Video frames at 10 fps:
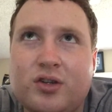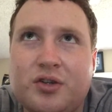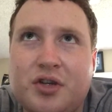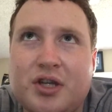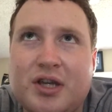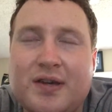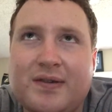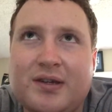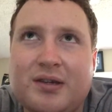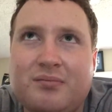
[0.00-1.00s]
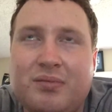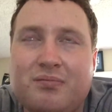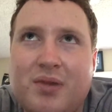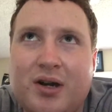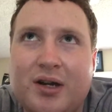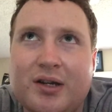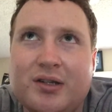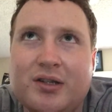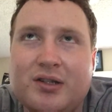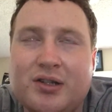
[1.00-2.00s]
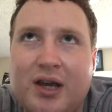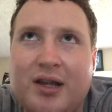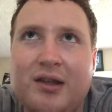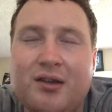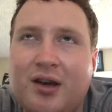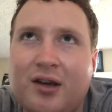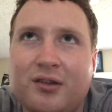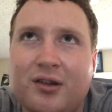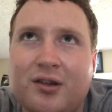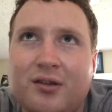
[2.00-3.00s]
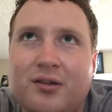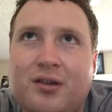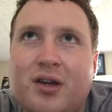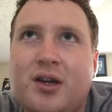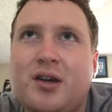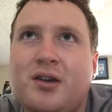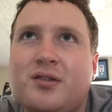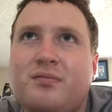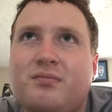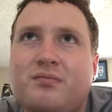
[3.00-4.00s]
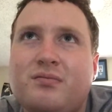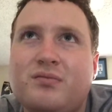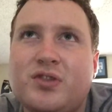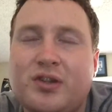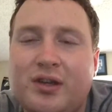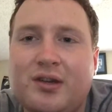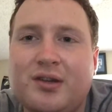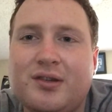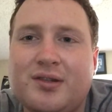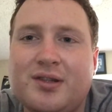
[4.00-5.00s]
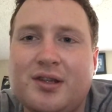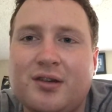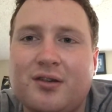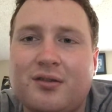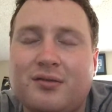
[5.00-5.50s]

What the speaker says: She even can bond into any color, so you couldn't see her.